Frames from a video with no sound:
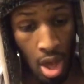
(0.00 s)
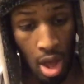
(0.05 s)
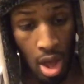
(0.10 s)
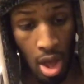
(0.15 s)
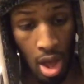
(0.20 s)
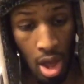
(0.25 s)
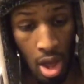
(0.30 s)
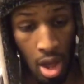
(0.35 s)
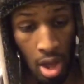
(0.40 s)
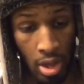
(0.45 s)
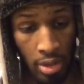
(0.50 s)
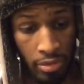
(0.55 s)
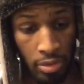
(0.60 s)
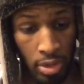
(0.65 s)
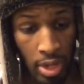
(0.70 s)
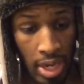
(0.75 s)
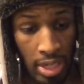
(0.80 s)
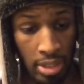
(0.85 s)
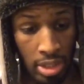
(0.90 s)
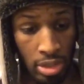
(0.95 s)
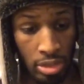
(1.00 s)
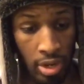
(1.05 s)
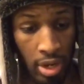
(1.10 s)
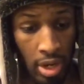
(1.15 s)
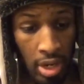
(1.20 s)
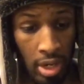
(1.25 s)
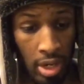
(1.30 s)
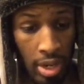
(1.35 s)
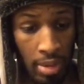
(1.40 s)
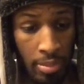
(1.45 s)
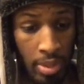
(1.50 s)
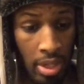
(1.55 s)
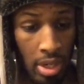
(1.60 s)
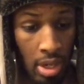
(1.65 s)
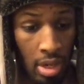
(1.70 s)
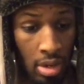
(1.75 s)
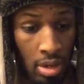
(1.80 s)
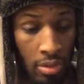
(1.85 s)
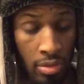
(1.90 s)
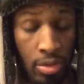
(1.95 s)
Uh, if you liked the trailer, let me
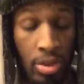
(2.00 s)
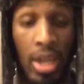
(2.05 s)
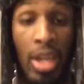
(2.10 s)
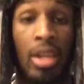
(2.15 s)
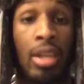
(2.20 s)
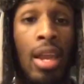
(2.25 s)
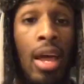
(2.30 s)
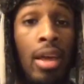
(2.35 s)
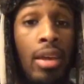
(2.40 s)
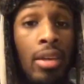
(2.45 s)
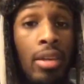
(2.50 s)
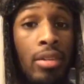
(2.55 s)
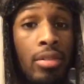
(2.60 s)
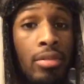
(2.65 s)
know. If you didn't like